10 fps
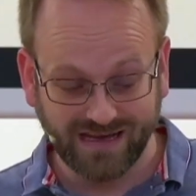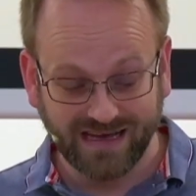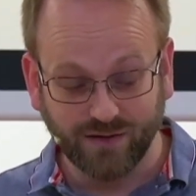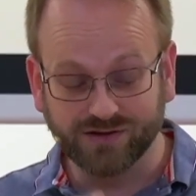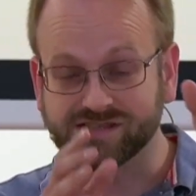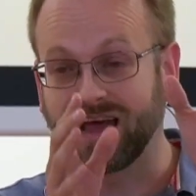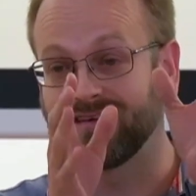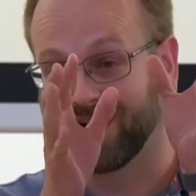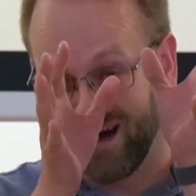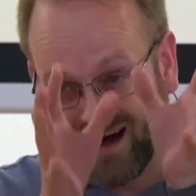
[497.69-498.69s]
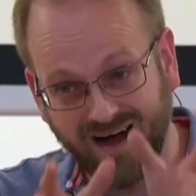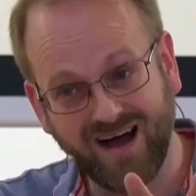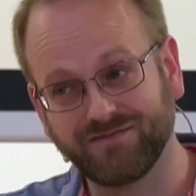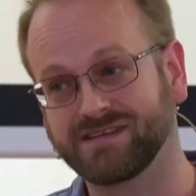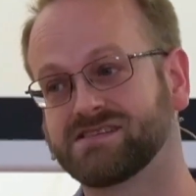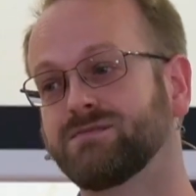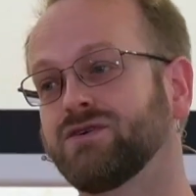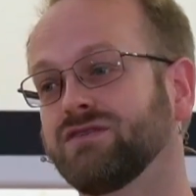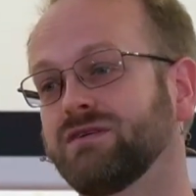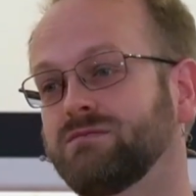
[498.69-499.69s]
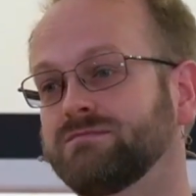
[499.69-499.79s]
He wants to have a harvest among them.